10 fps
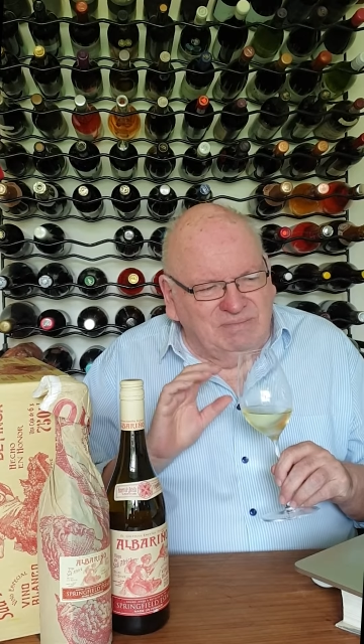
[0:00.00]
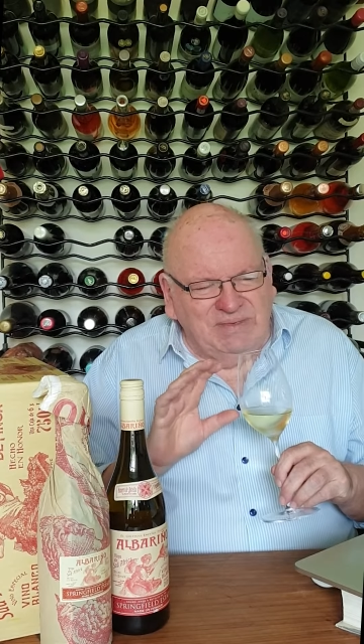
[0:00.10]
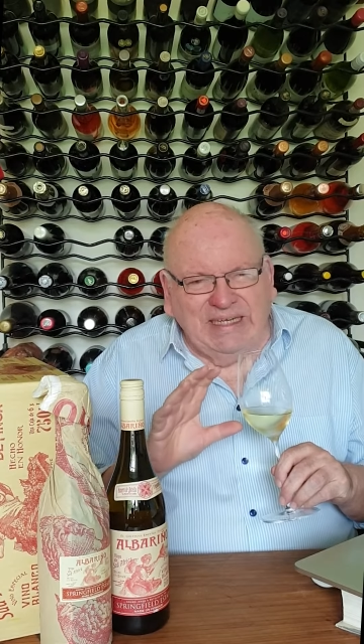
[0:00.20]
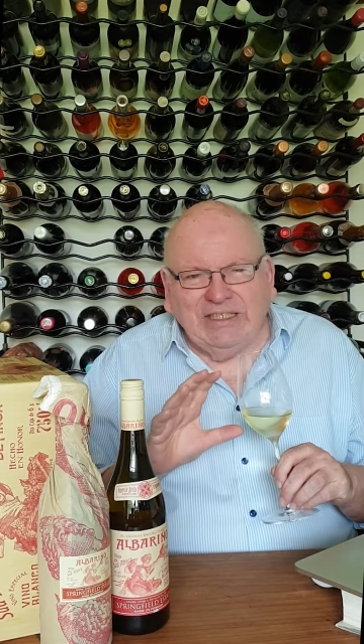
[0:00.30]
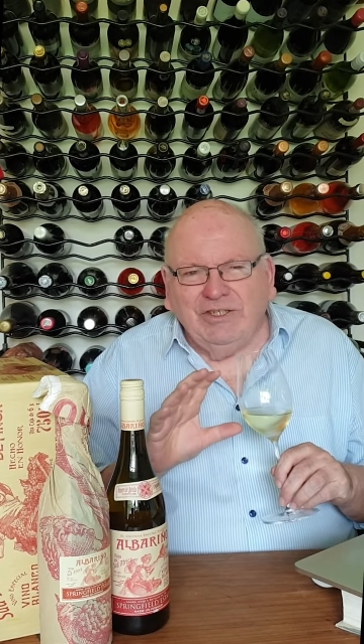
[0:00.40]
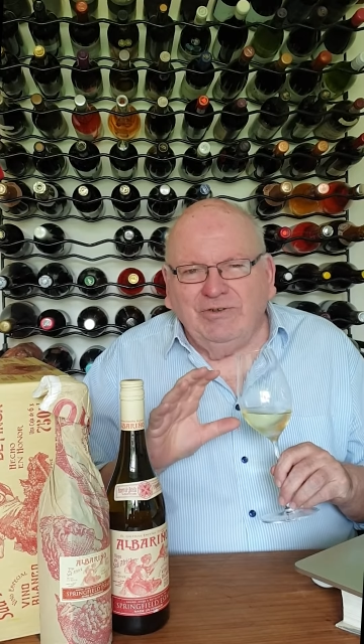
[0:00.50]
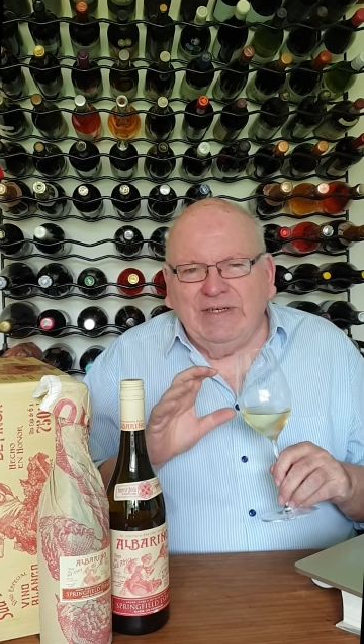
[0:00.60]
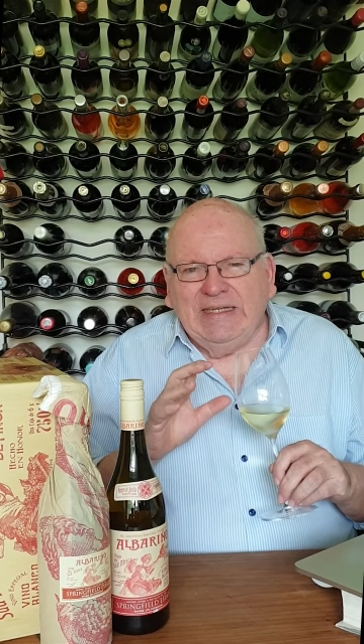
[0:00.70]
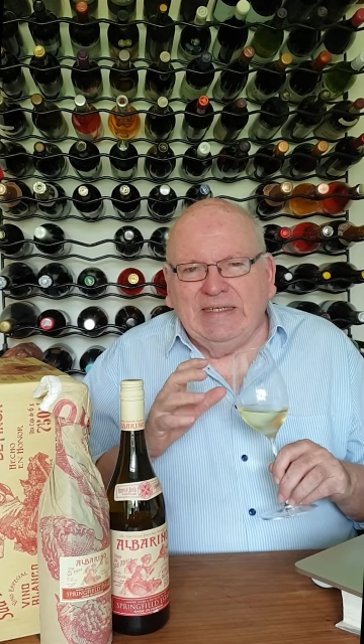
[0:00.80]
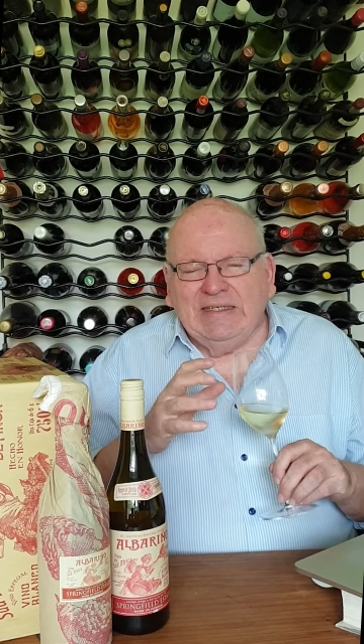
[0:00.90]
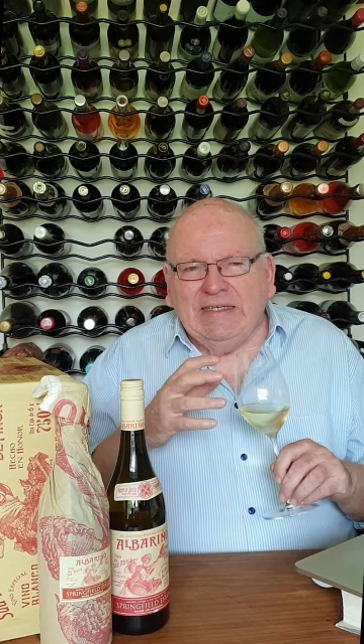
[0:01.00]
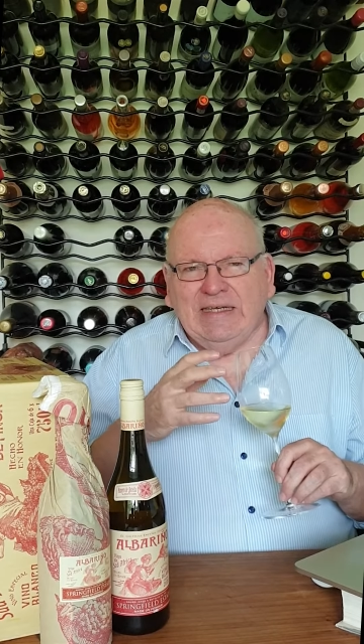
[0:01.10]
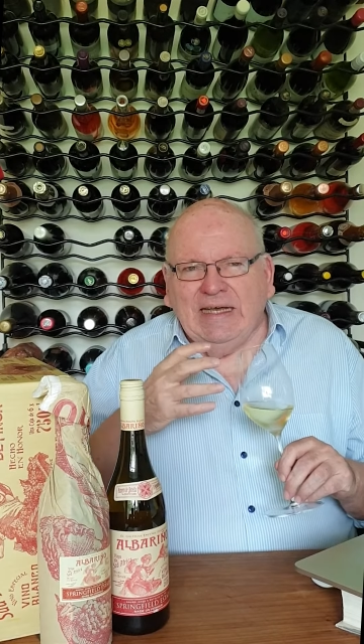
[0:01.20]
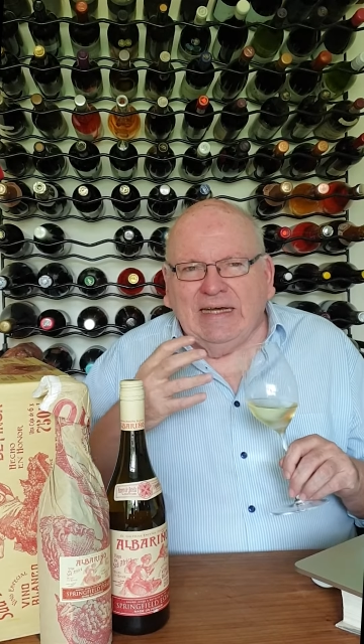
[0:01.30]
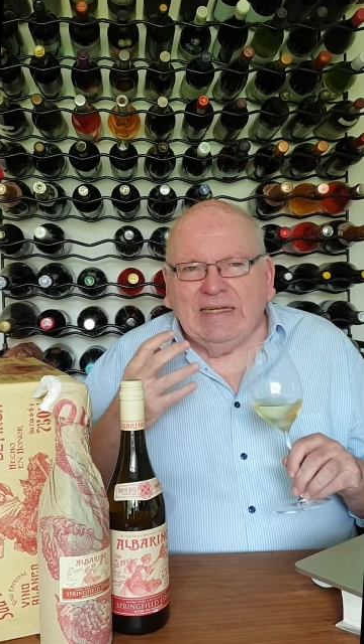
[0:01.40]
nectarines,
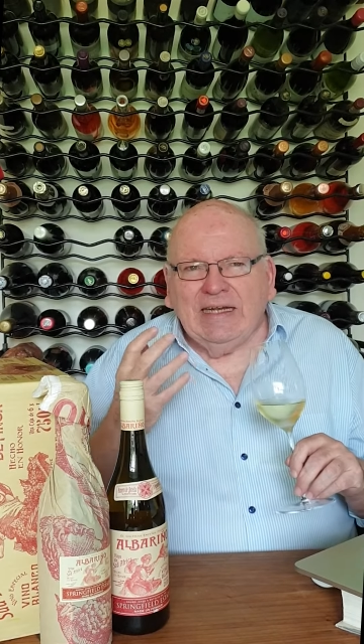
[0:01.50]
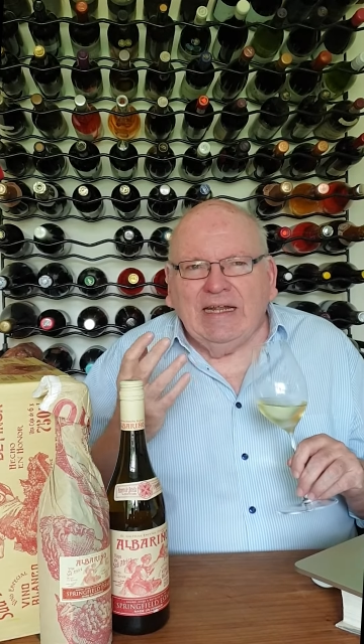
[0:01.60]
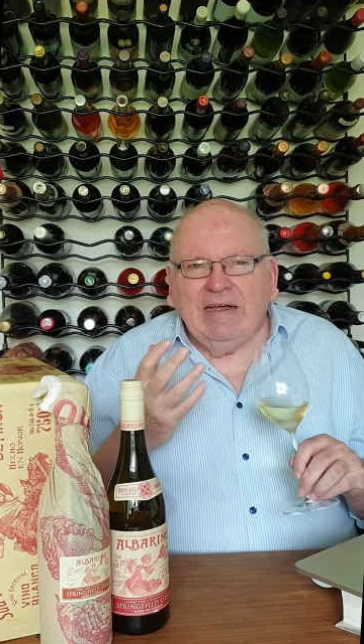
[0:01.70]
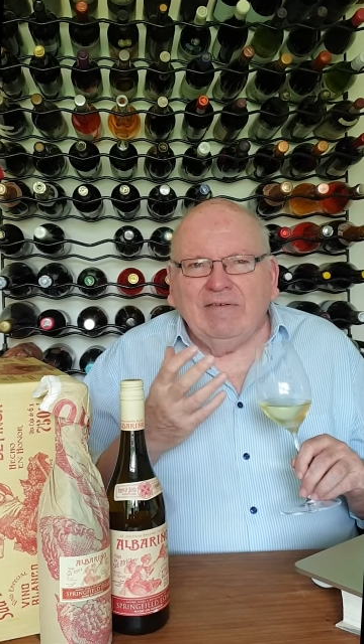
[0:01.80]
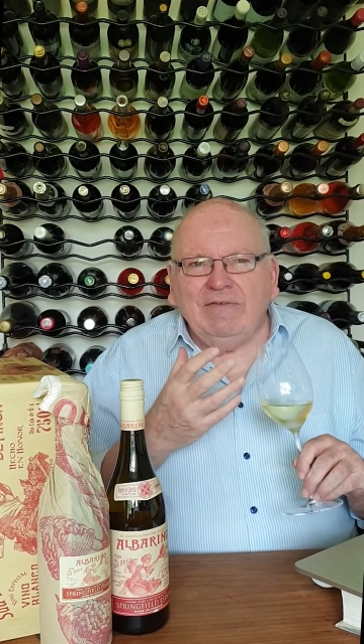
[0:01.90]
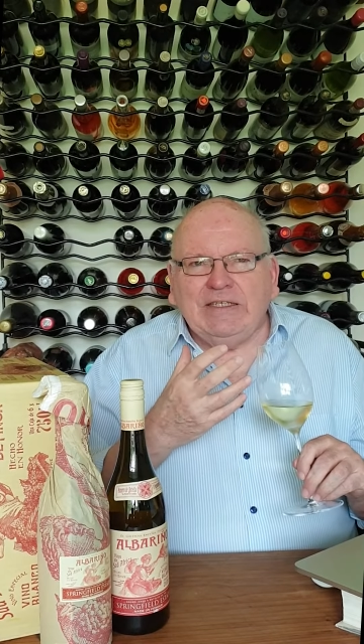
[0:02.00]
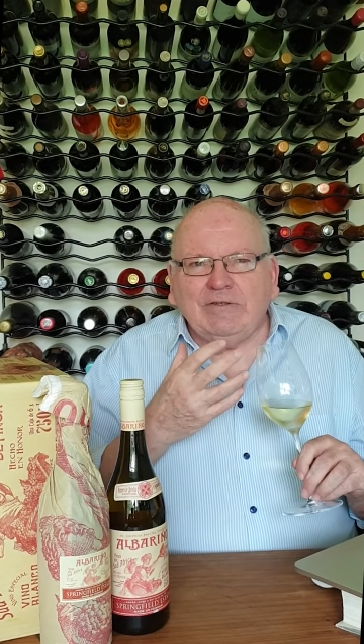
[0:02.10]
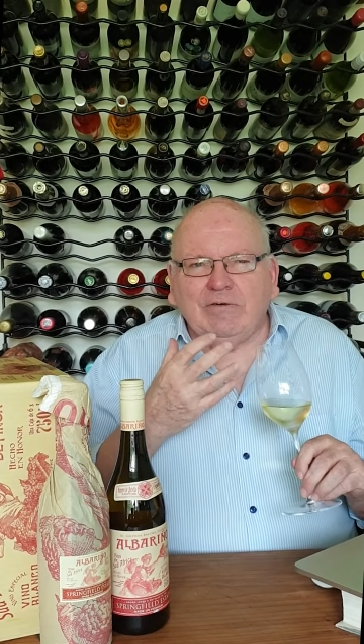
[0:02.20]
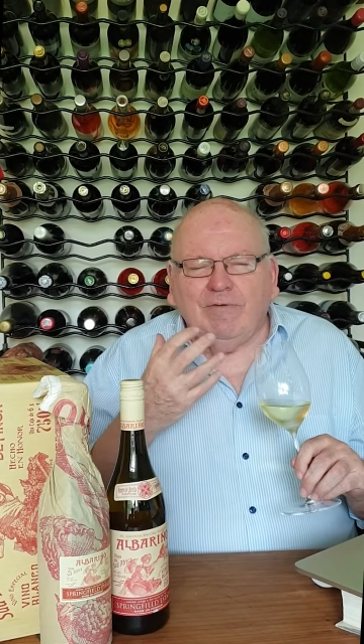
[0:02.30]
and a lovely sort